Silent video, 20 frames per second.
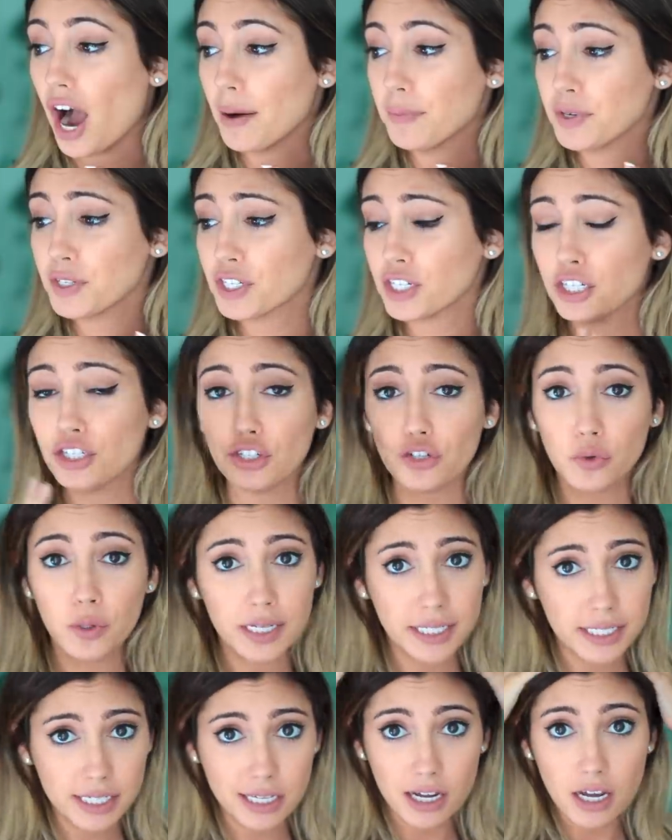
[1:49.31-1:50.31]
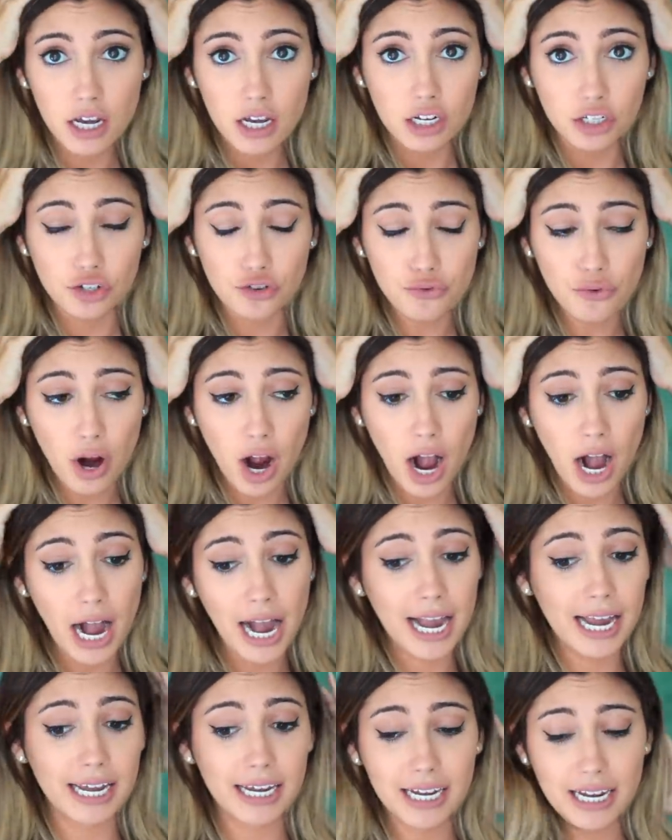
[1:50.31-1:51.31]
I'm just gonna do it
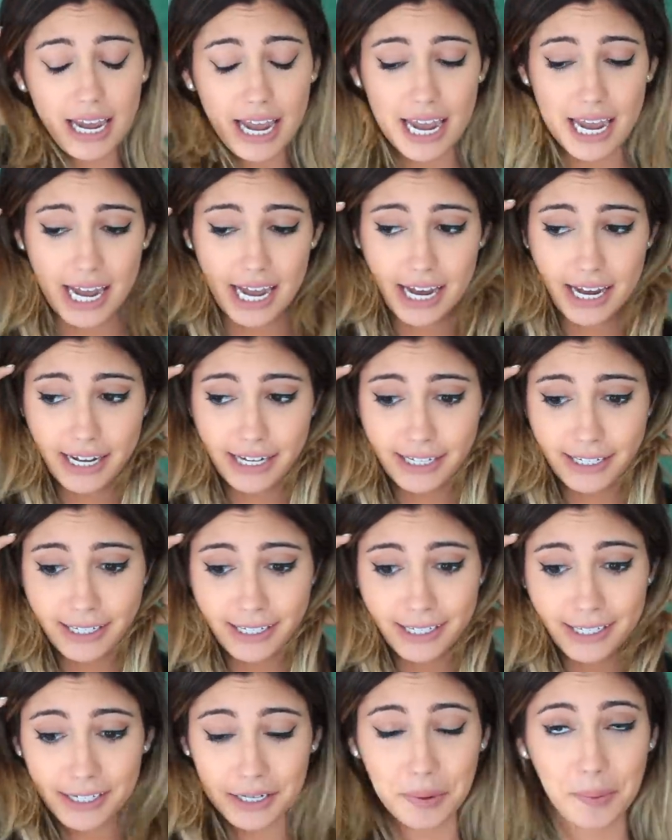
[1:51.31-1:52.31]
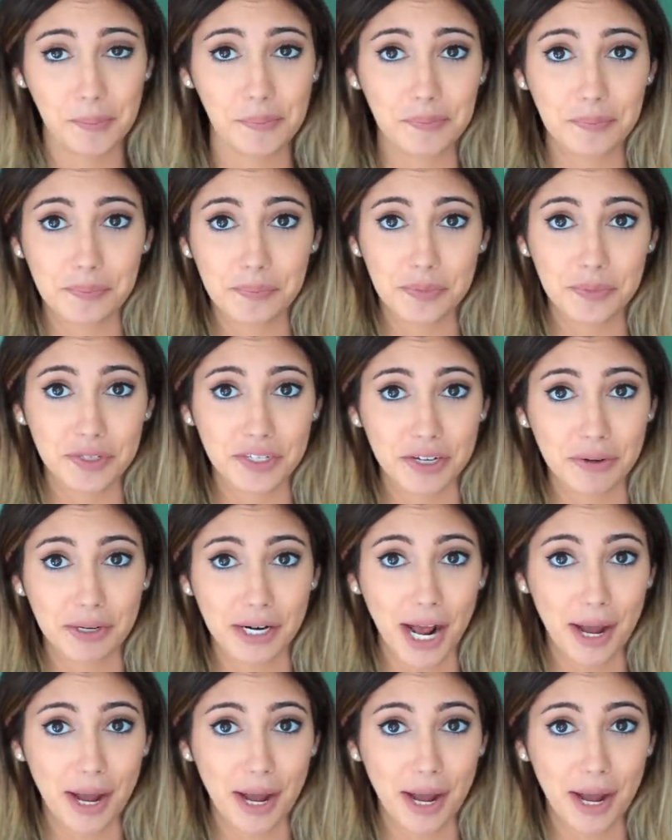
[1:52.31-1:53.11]
dry and see what